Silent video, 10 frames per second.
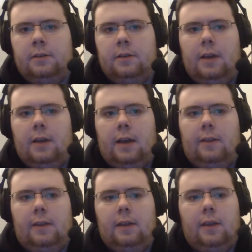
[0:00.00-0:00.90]
And
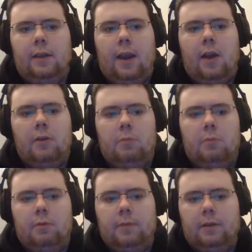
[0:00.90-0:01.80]
the character
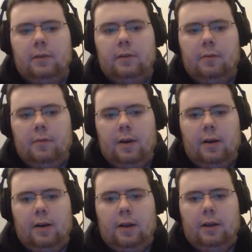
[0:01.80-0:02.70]
movement seemed
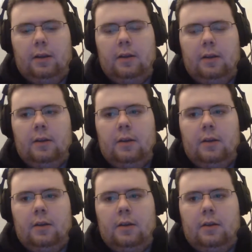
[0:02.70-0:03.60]
very
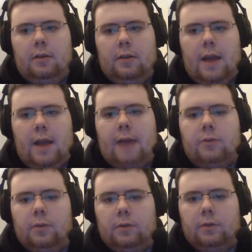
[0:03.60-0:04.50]

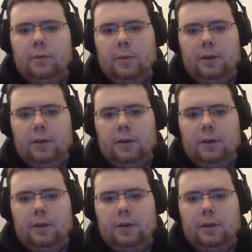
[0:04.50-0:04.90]
natural to me.